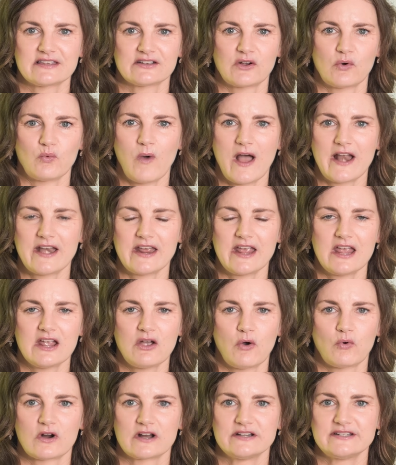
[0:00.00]
like a wedding
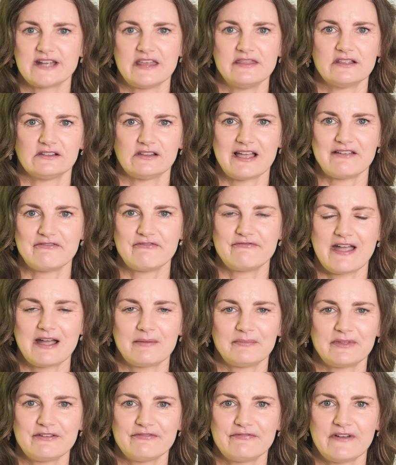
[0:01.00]
or a day-in-the-life
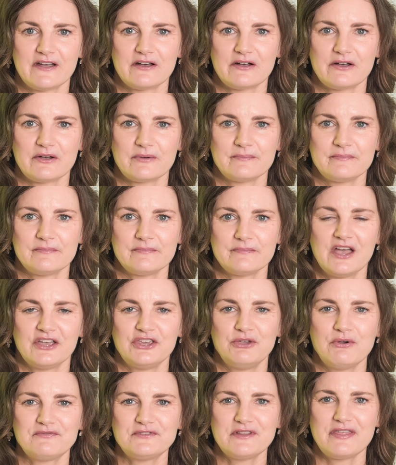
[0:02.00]
family film,
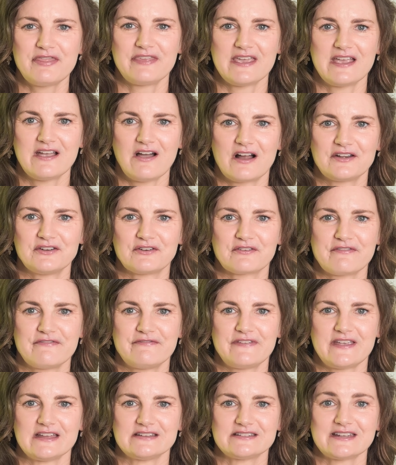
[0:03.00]
you have to think on your
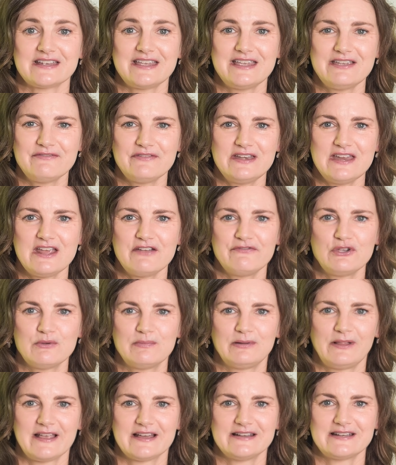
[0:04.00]
feet, even if you
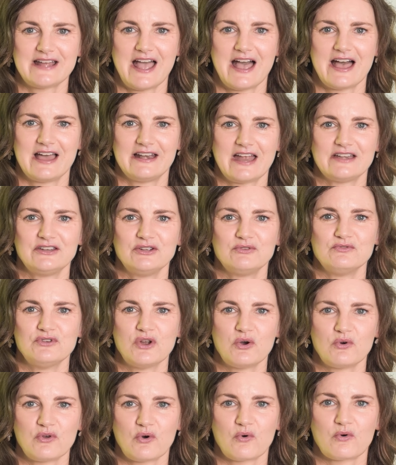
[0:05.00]
planned ahead and you
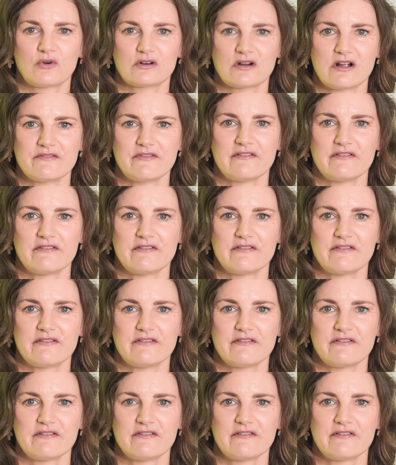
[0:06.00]
know the order of